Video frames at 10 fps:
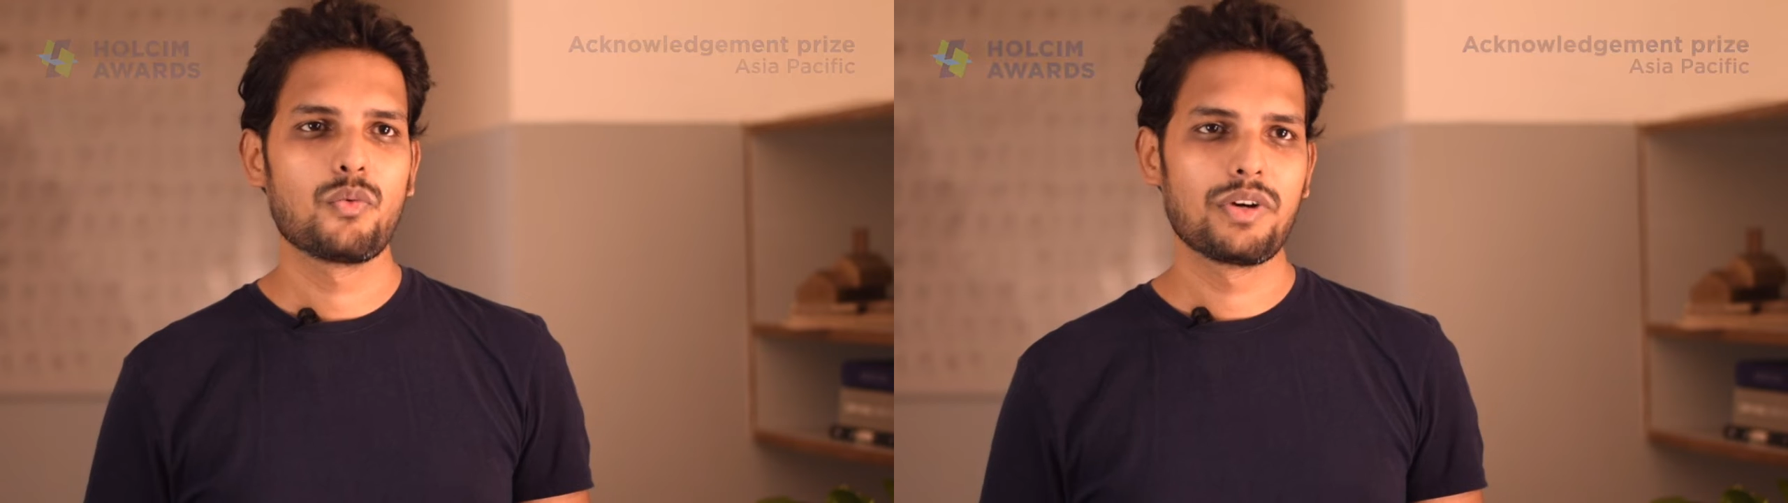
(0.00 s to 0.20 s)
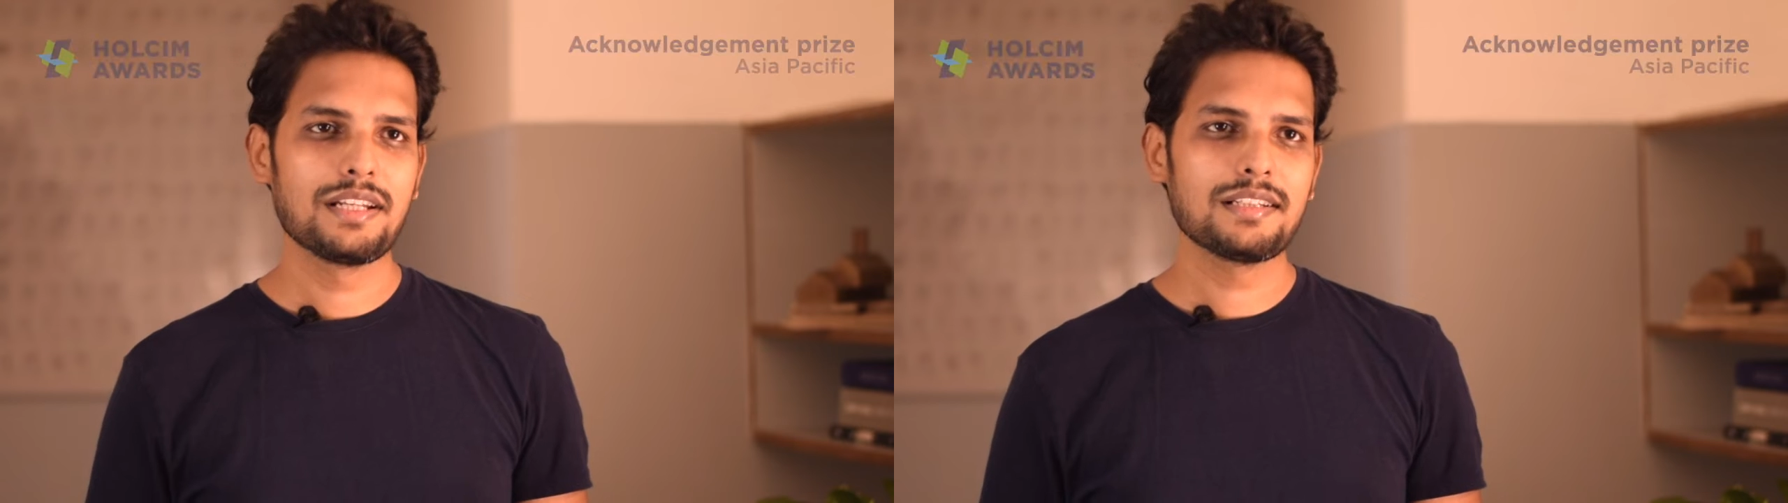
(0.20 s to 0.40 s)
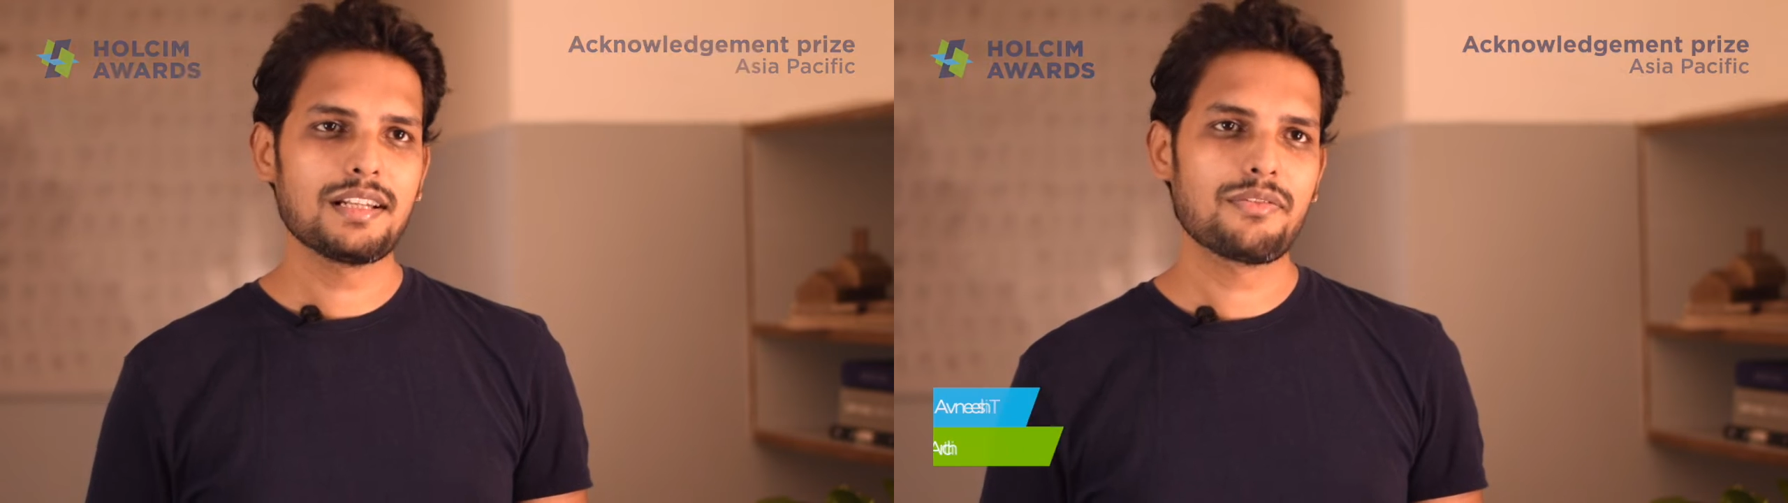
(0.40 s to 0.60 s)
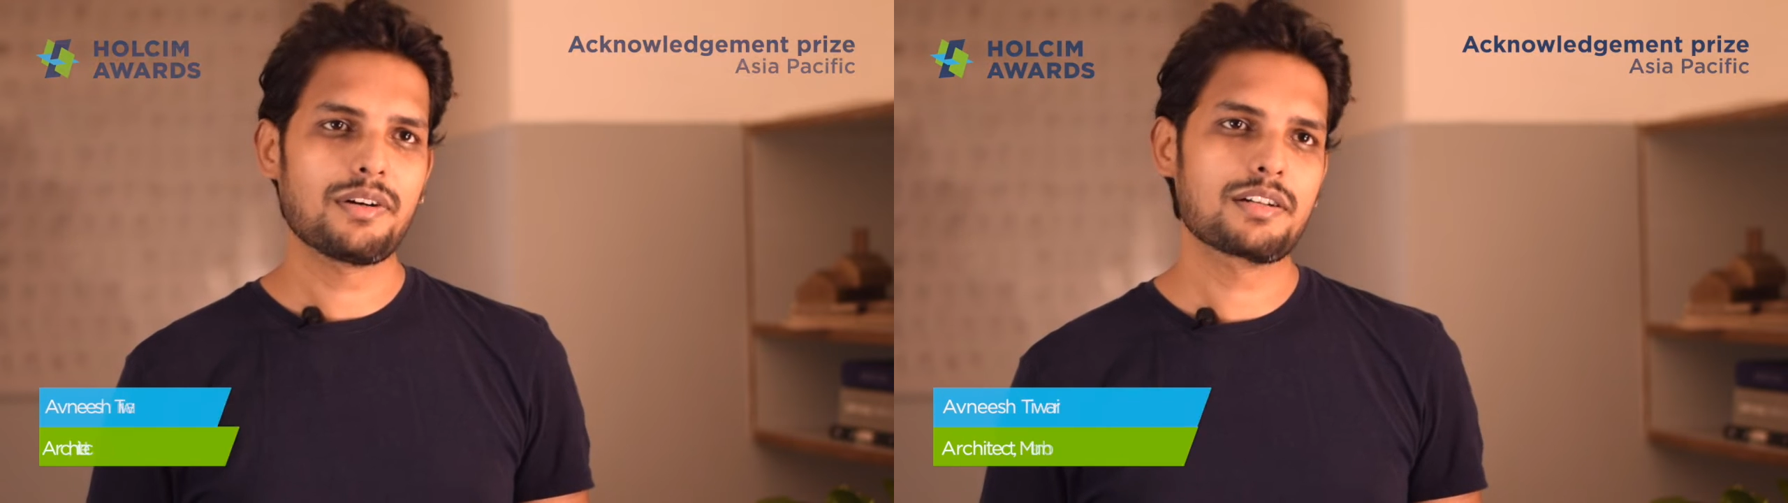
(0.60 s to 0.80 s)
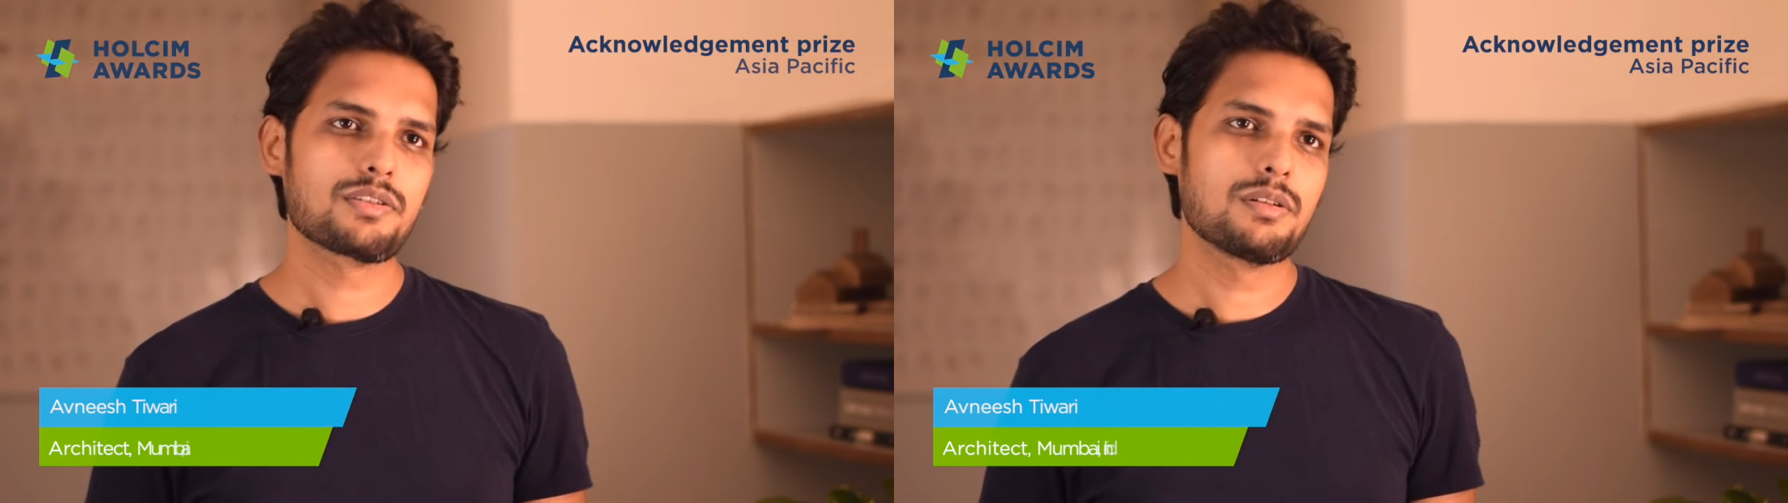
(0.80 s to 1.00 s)
Winning the
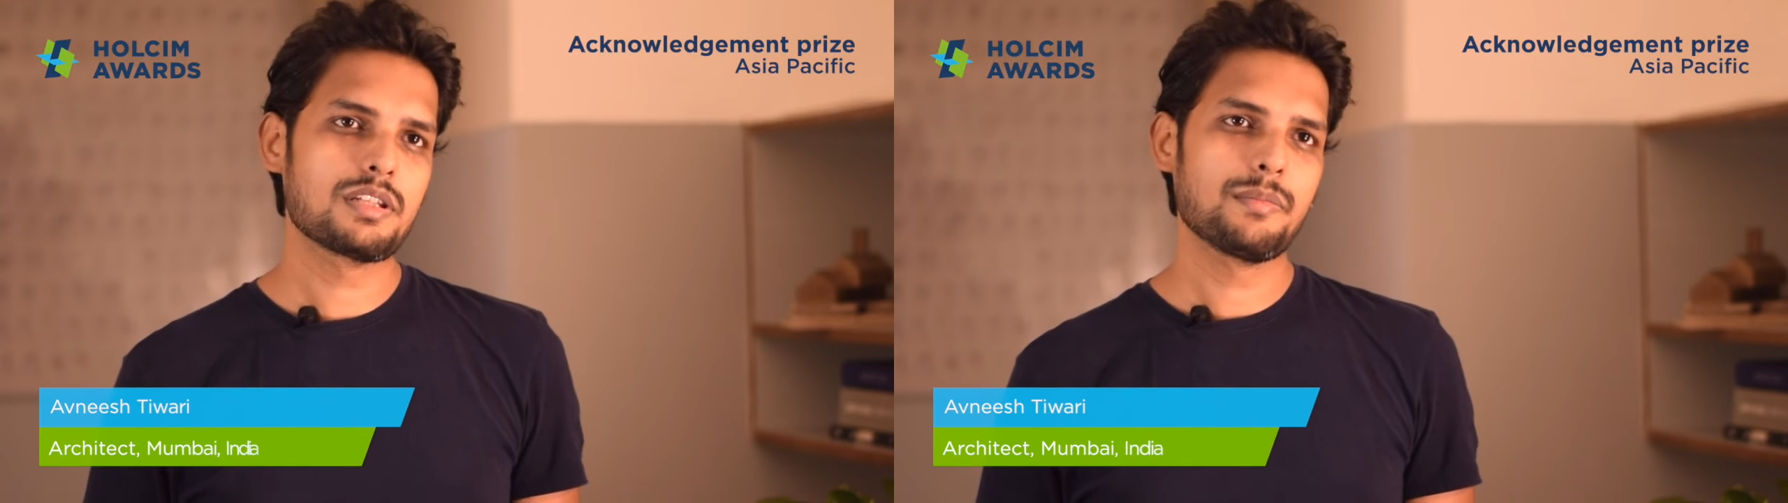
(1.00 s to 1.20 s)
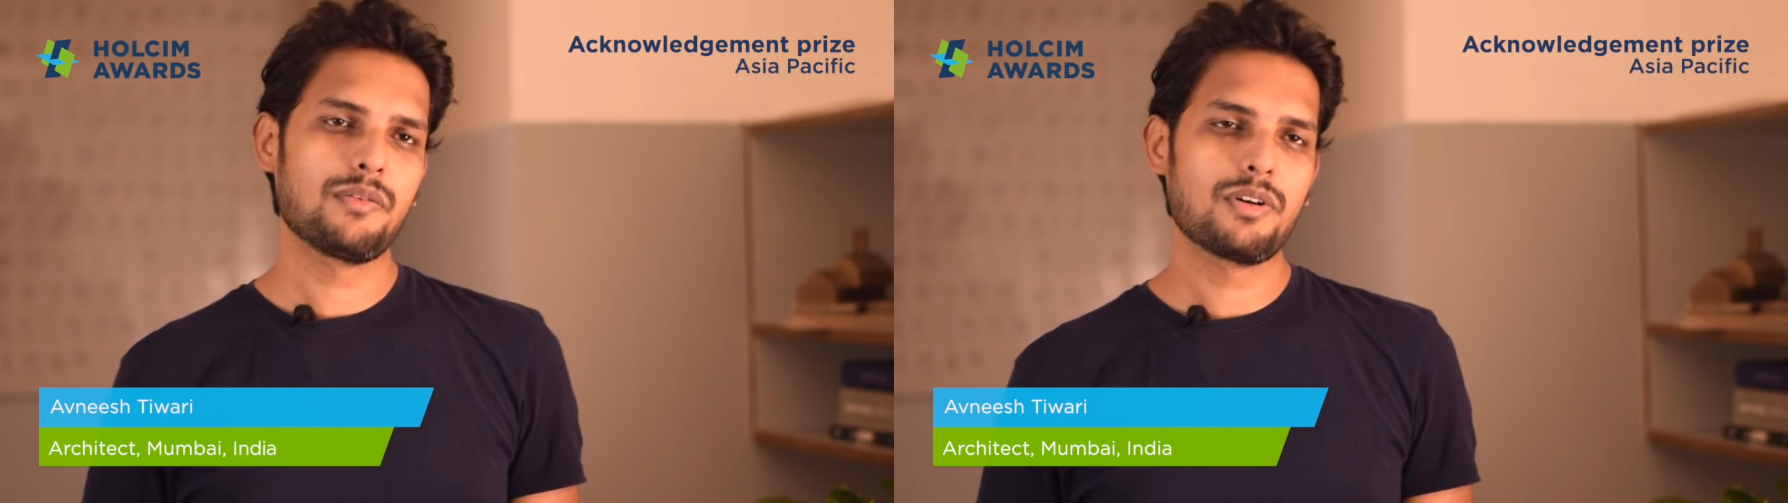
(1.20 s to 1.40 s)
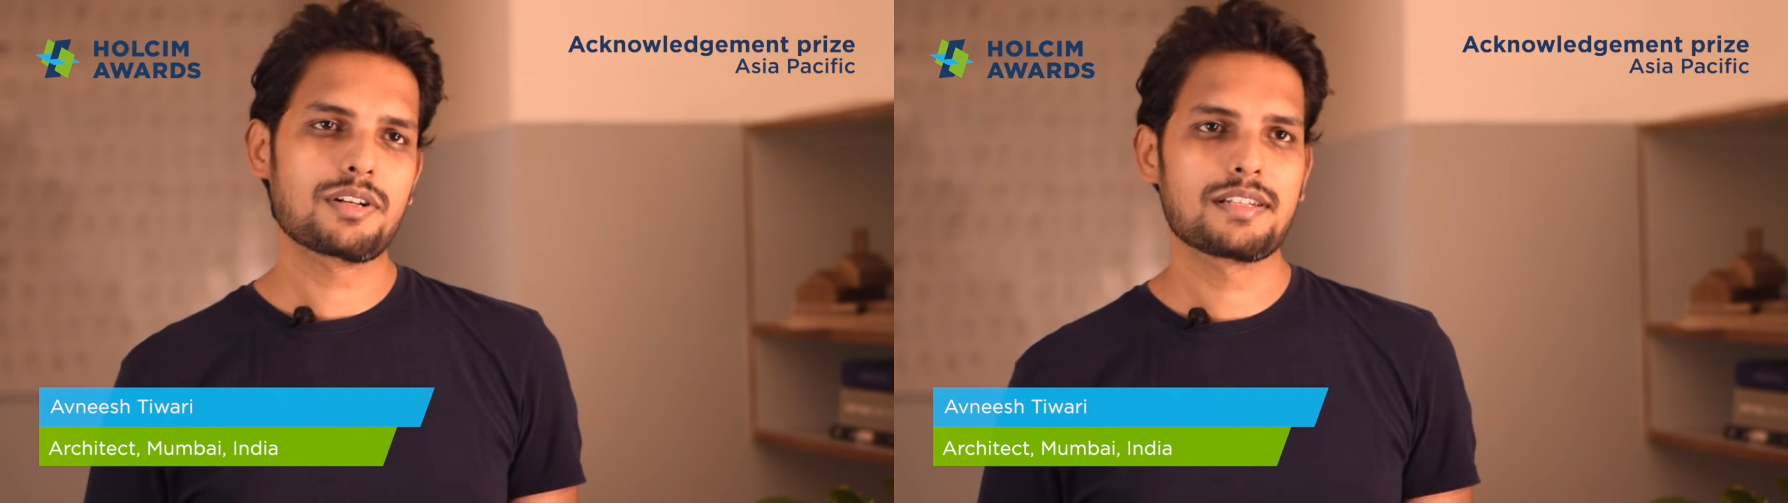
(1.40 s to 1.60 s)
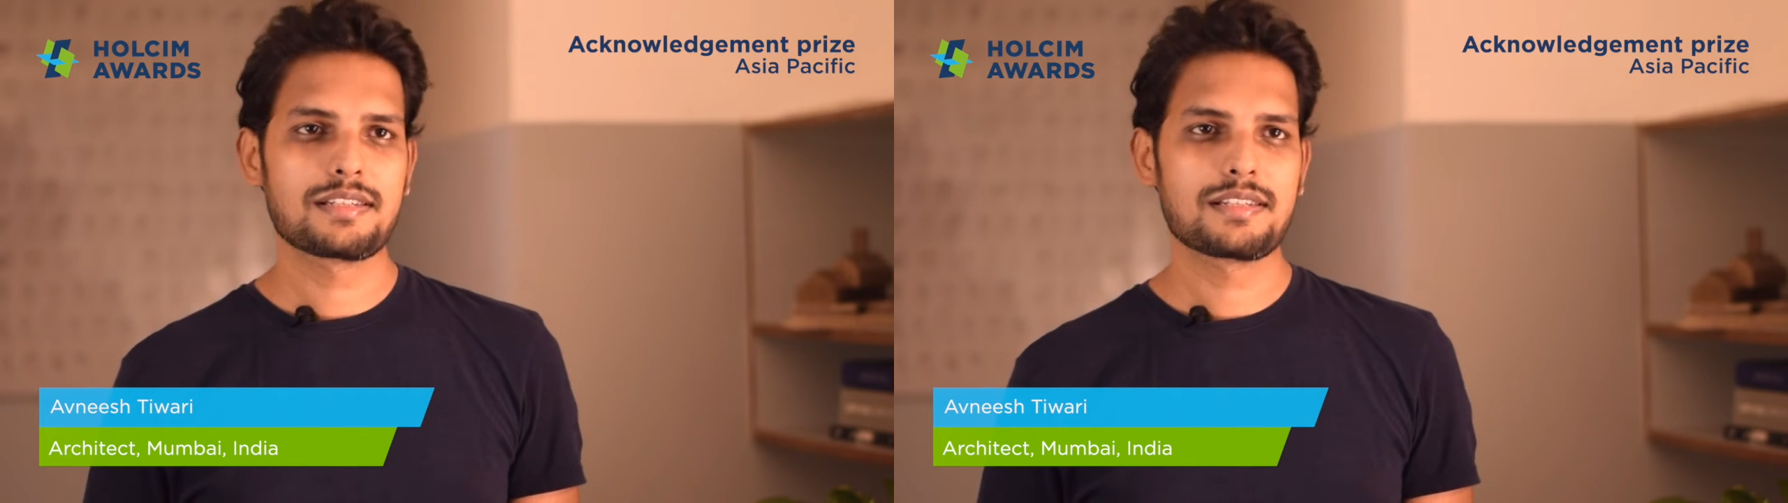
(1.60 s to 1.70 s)
Lafarge Holcim Awards is